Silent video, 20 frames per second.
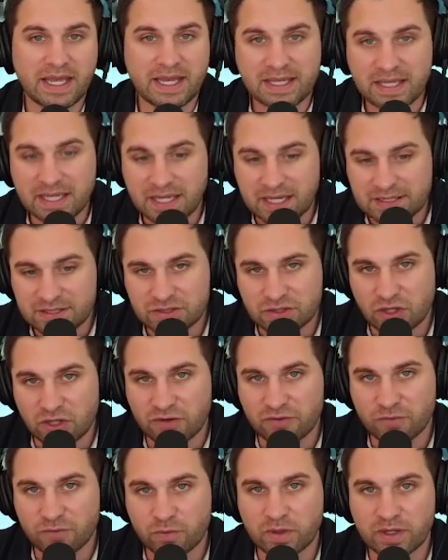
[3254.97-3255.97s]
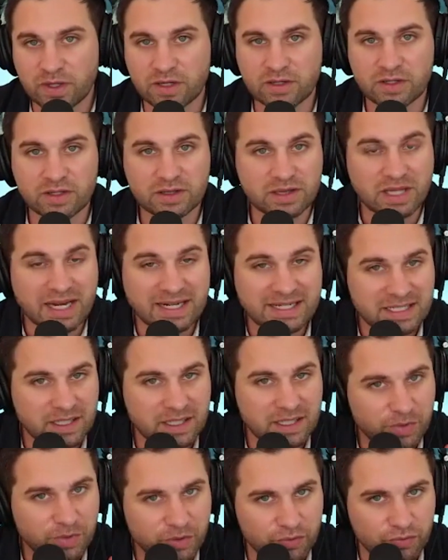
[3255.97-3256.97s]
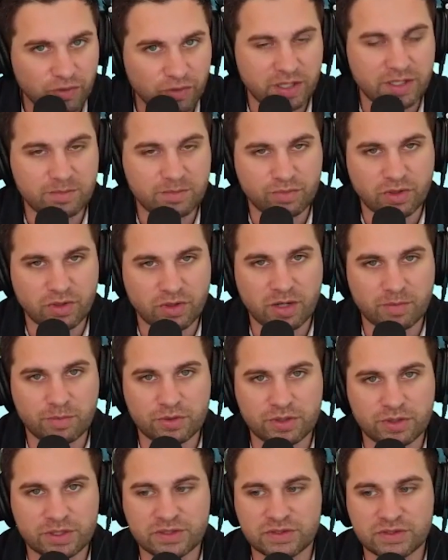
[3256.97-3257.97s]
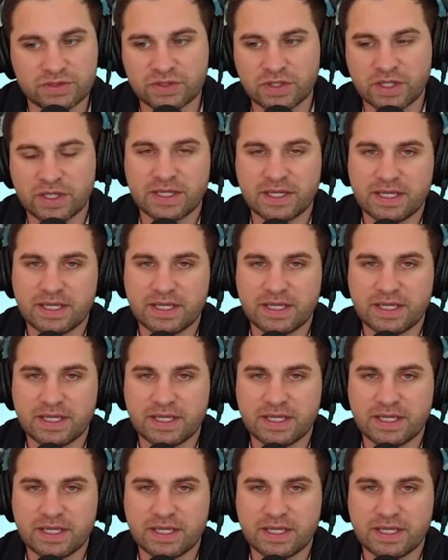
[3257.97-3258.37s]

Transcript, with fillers: ai software lining up the right properties